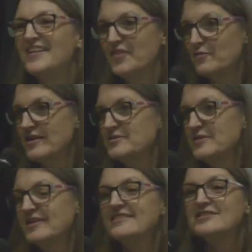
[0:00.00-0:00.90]
one
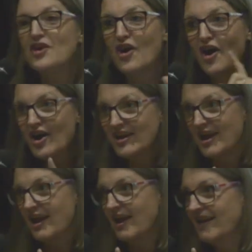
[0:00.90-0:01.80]
doing the
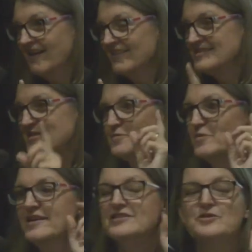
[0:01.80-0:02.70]
talking is the
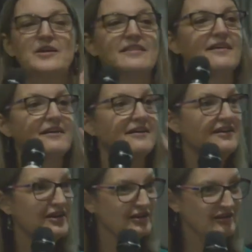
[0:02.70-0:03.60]
one doing the
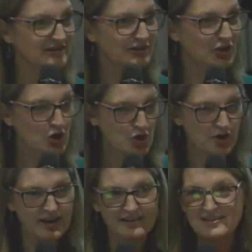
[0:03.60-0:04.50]

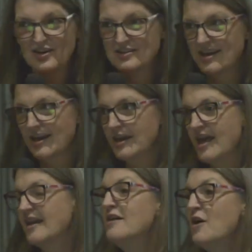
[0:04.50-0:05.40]
learning. Let's all say it
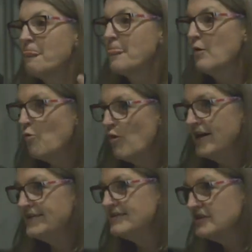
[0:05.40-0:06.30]
again. The
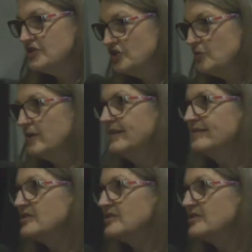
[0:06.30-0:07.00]
one doing the